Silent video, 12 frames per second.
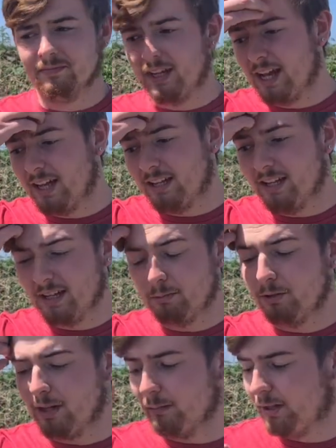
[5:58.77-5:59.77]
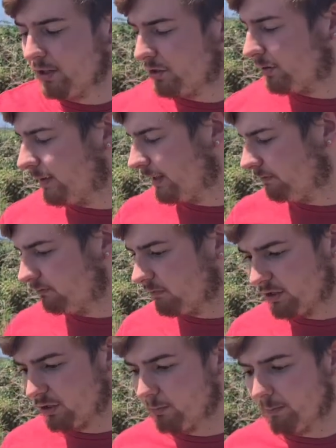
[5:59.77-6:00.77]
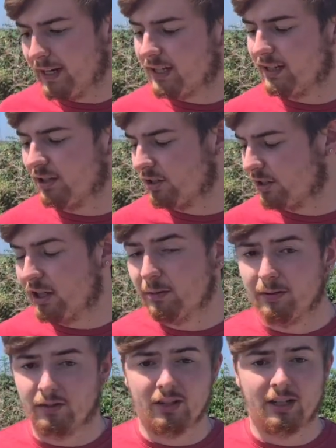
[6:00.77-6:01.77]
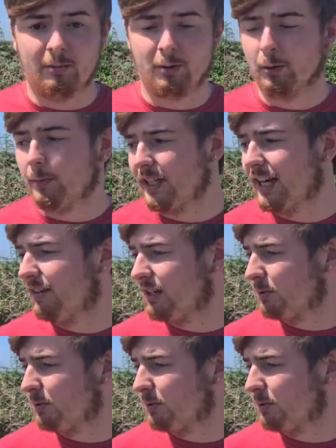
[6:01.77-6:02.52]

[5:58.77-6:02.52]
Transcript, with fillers: Yeah, yeah, pretty much. I mean, it's a good basis to start with, the same as what my Yaris